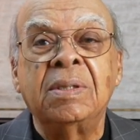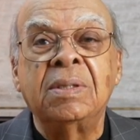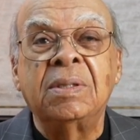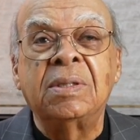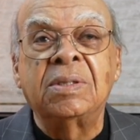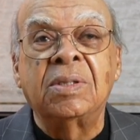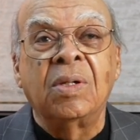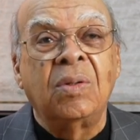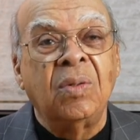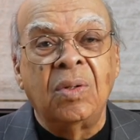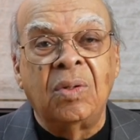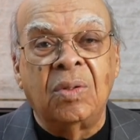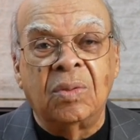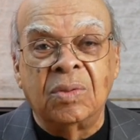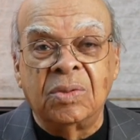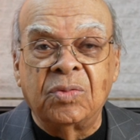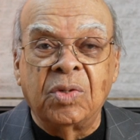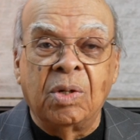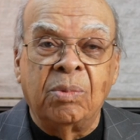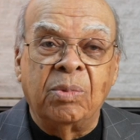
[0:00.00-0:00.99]
solo
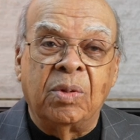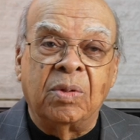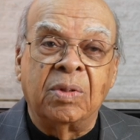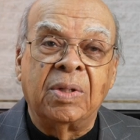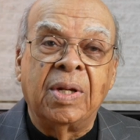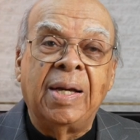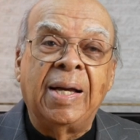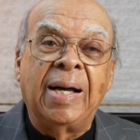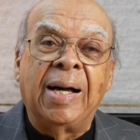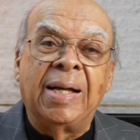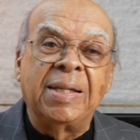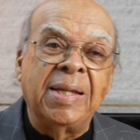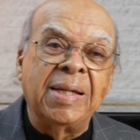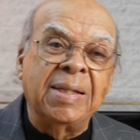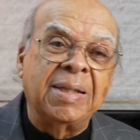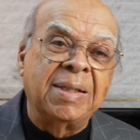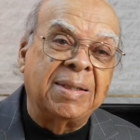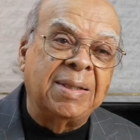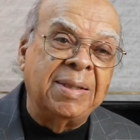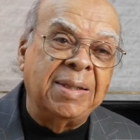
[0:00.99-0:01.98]
on trombone. I
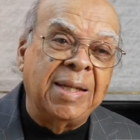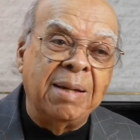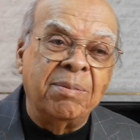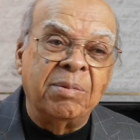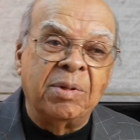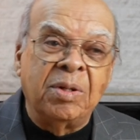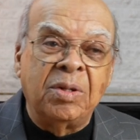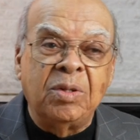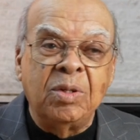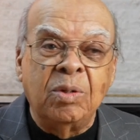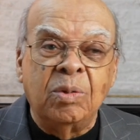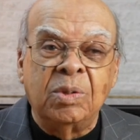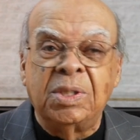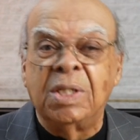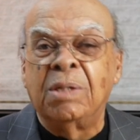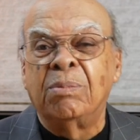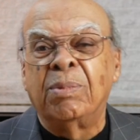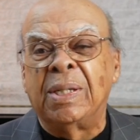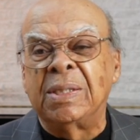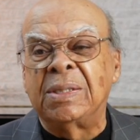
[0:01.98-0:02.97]
think the name of the tune was
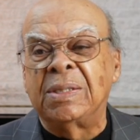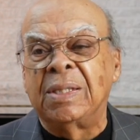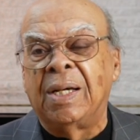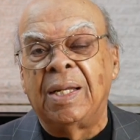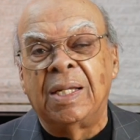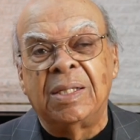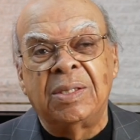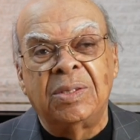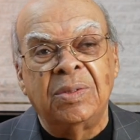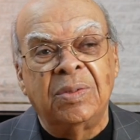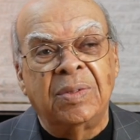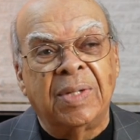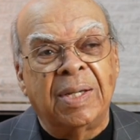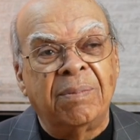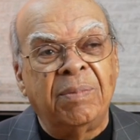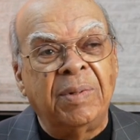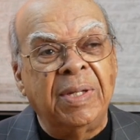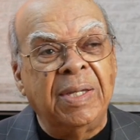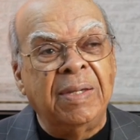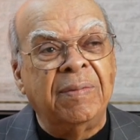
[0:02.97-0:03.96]
"In My Solitude,"
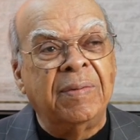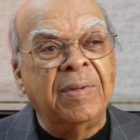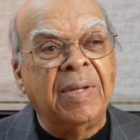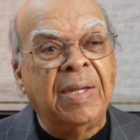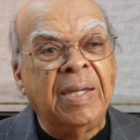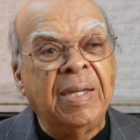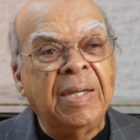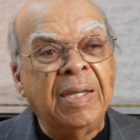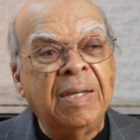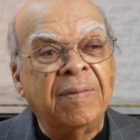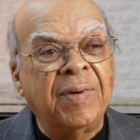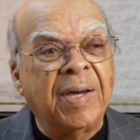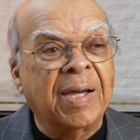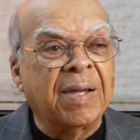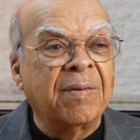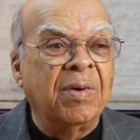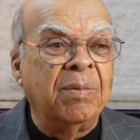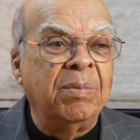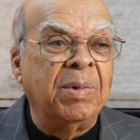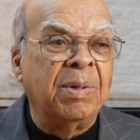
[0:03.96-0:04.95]
I believe, if I
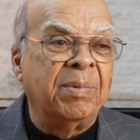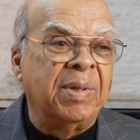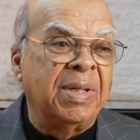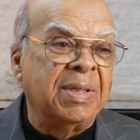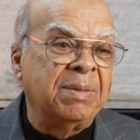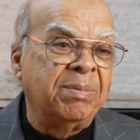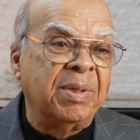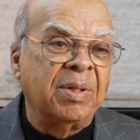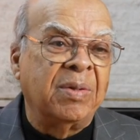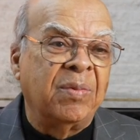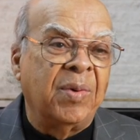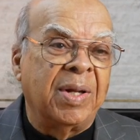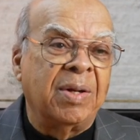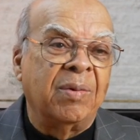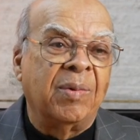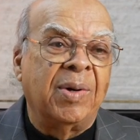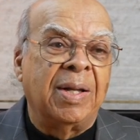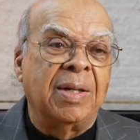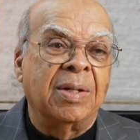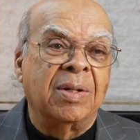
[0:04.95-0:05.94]
can remember. That's been quite
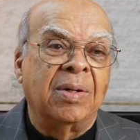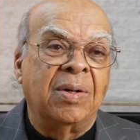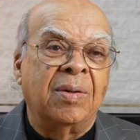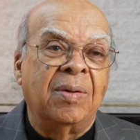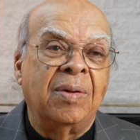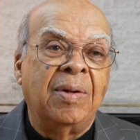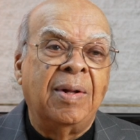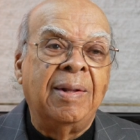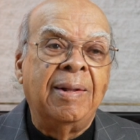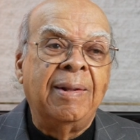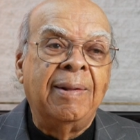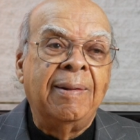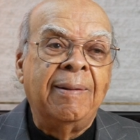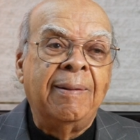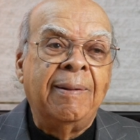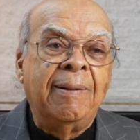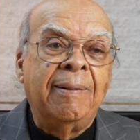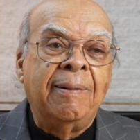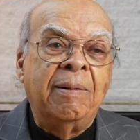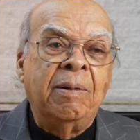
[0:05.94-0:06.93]
a while ago,
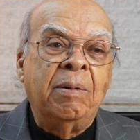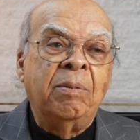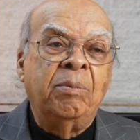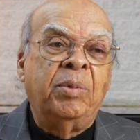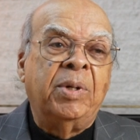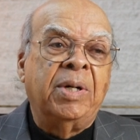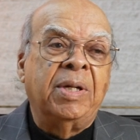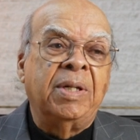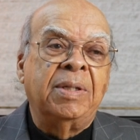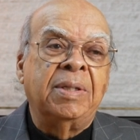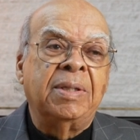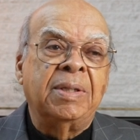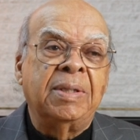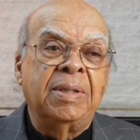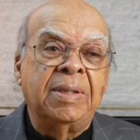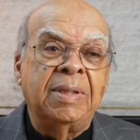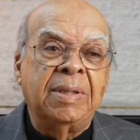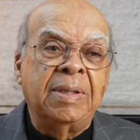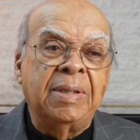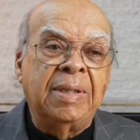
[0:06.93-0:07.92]
but.
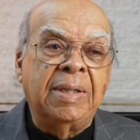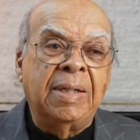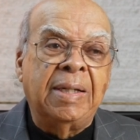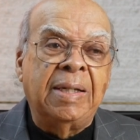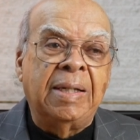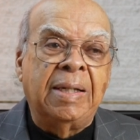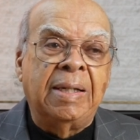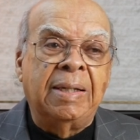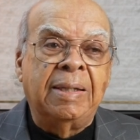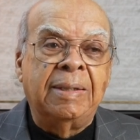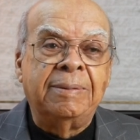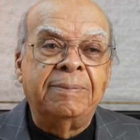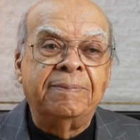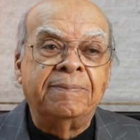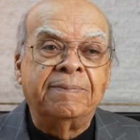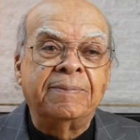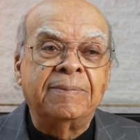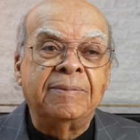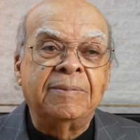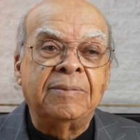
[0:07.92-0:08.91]
Um,
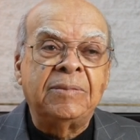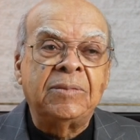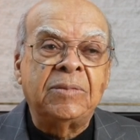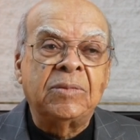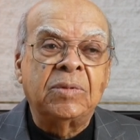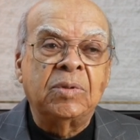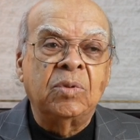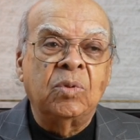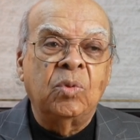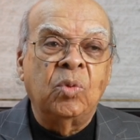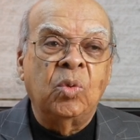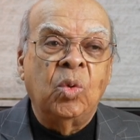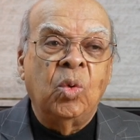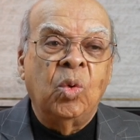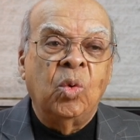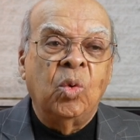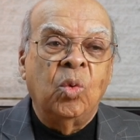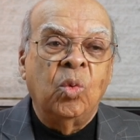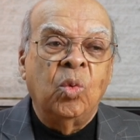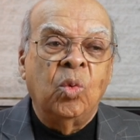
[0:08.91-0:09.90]

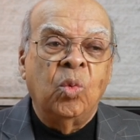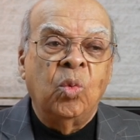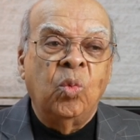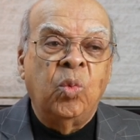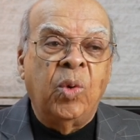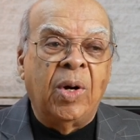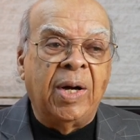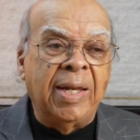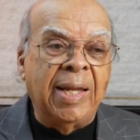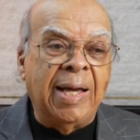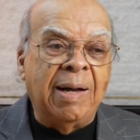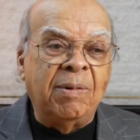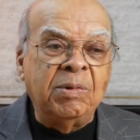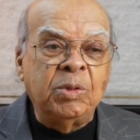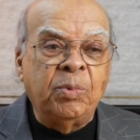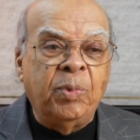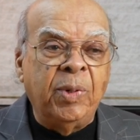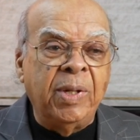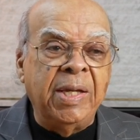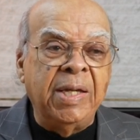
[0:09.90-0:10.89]
while I
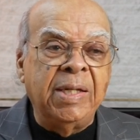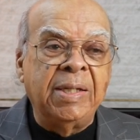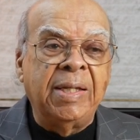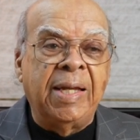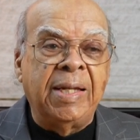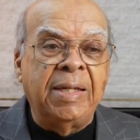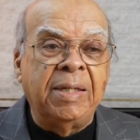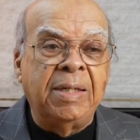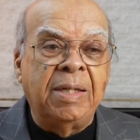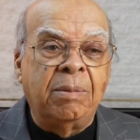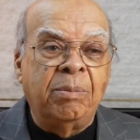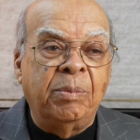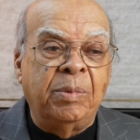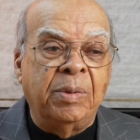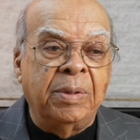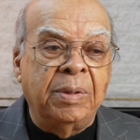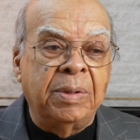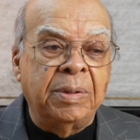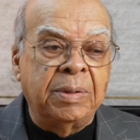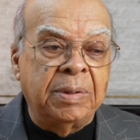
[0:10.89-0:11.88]
was playing that
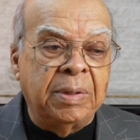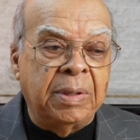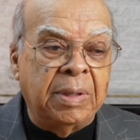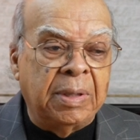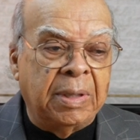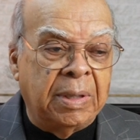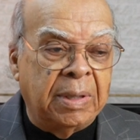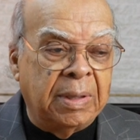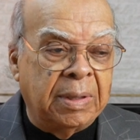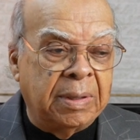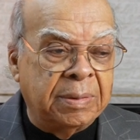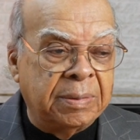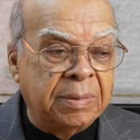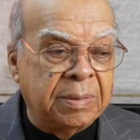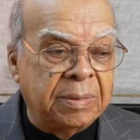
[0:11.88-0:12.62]
number, uh,